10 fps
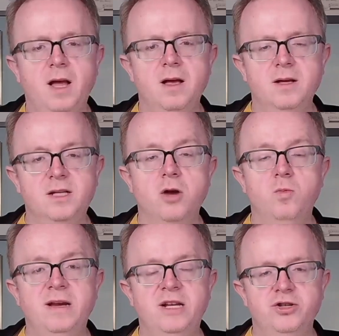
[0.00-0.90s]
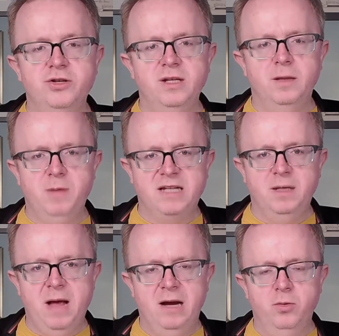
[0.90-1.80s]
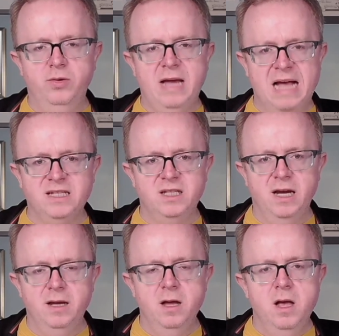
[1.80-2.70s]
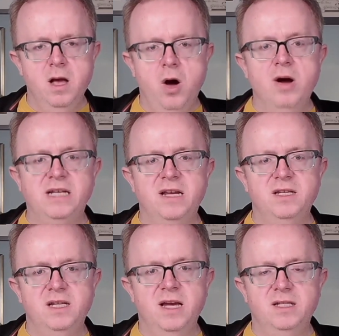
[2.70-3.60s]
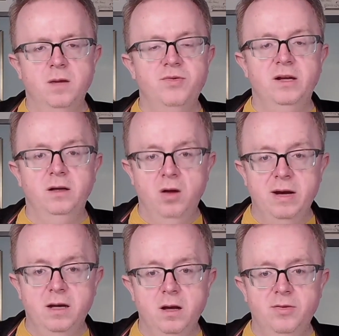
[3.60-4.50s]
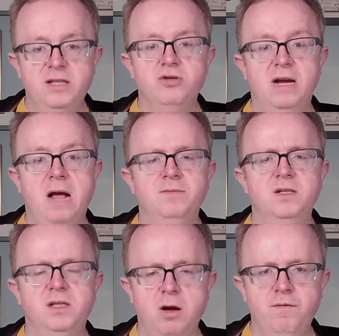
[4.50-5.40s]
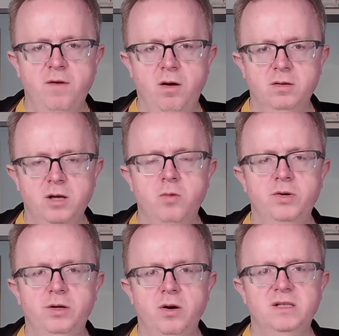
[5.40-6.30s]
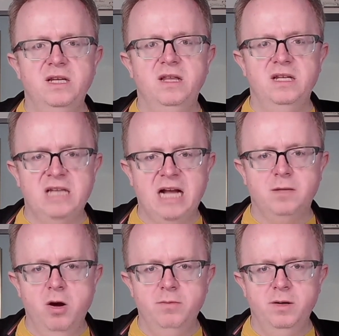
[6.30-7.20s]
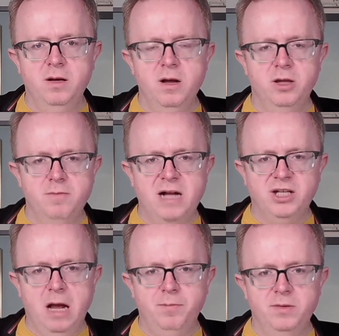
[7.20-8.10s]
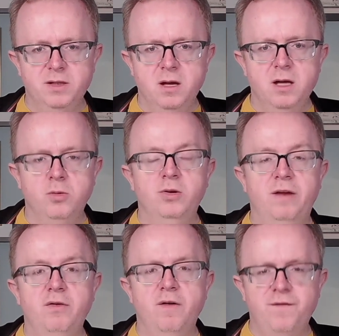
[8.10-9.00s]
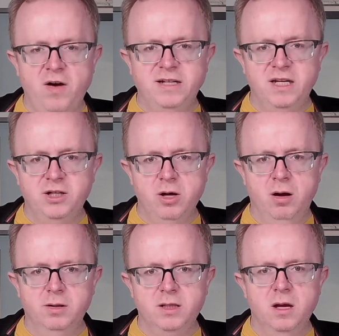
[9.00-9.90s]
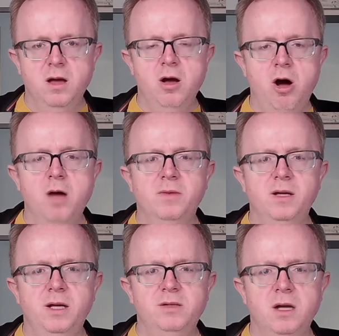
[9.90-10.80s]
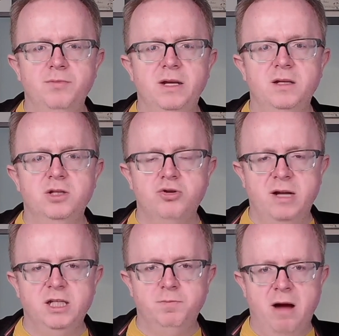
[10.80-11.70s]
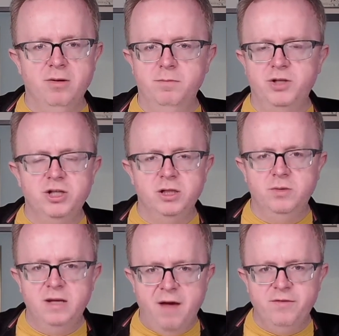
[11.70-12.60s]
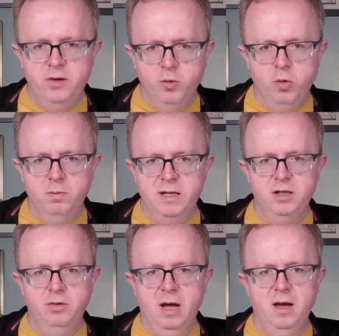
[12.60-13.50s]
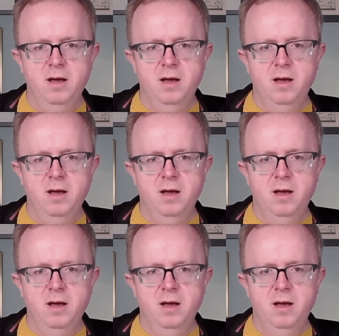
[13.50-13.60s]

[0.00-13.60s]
So when introducing the plastic bag or the acetate, I tend to say something like, this trick happens so fast, I want you guys to see the exact moment the magic happens. So I want to give you a fighting chance. I'm going to use something that's transparent. Magicians would never normally do that.